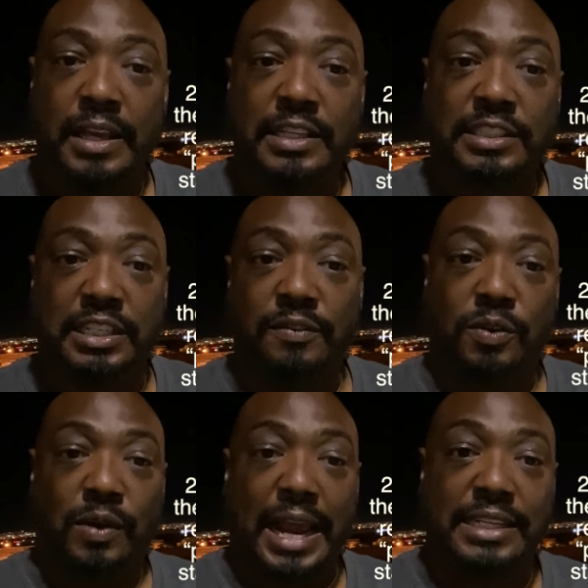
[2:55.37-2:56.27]

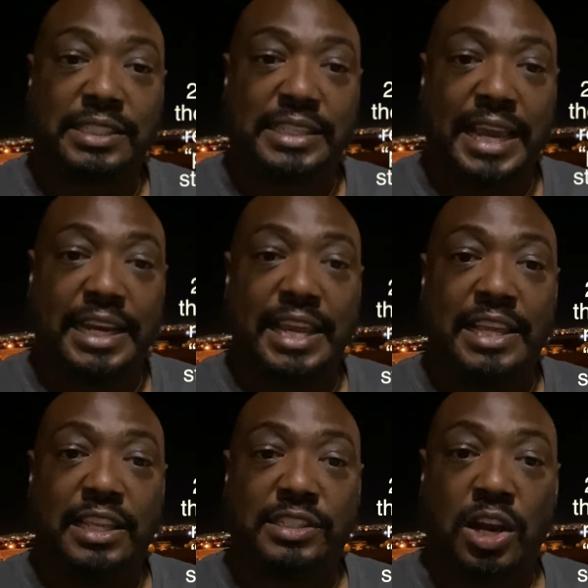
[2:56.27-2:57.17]
civil right stated
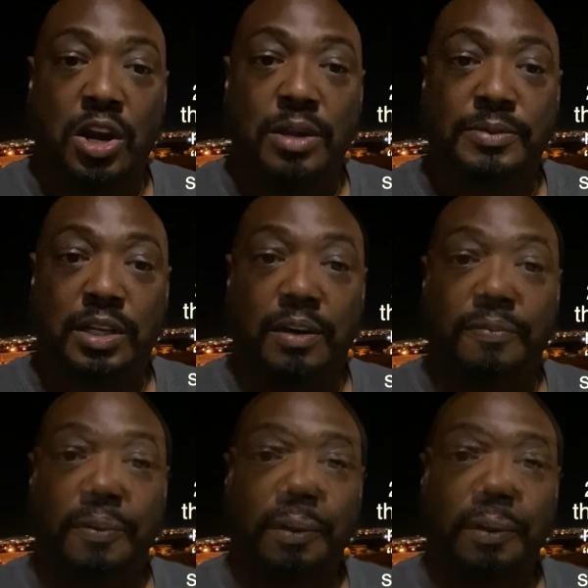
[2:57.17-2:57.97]
in the terms of